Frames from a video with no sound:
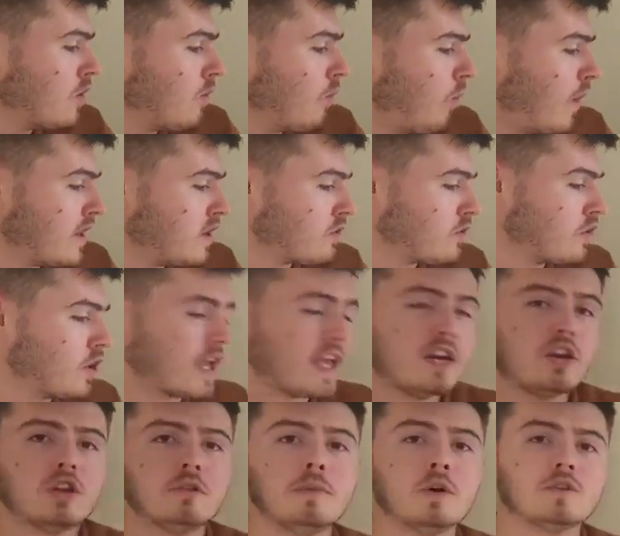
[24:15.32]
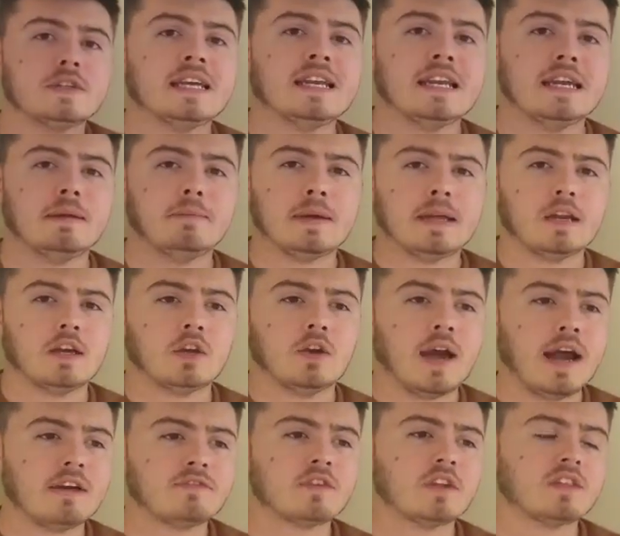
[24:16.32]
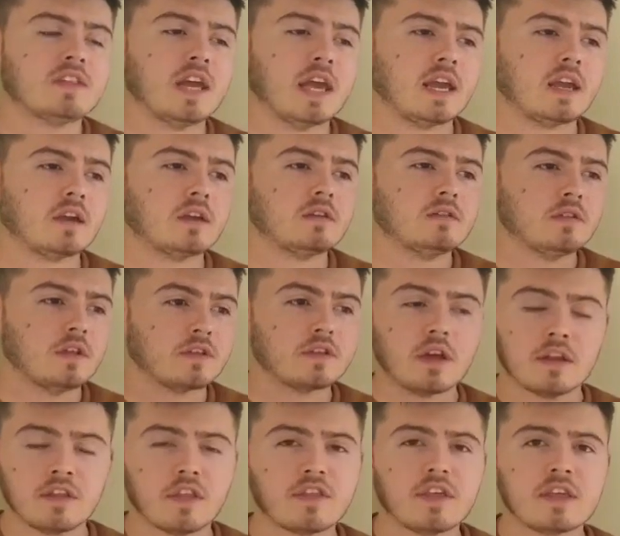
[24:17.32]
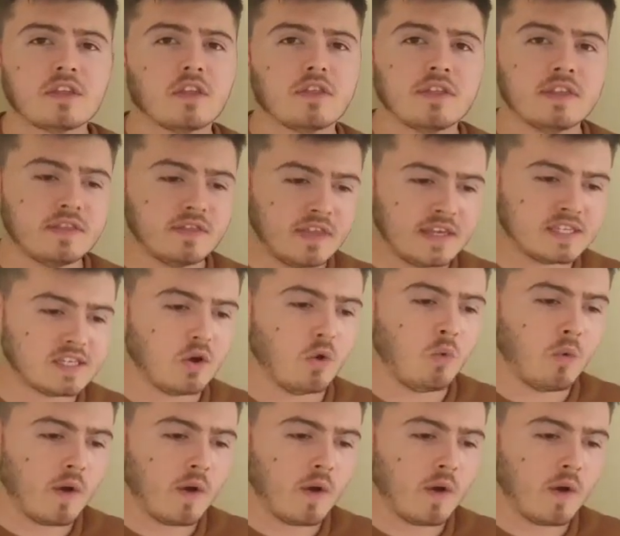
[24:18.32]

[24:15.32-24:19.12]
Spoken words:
when you're looking at the motility pillar, you have to think, and the thing that this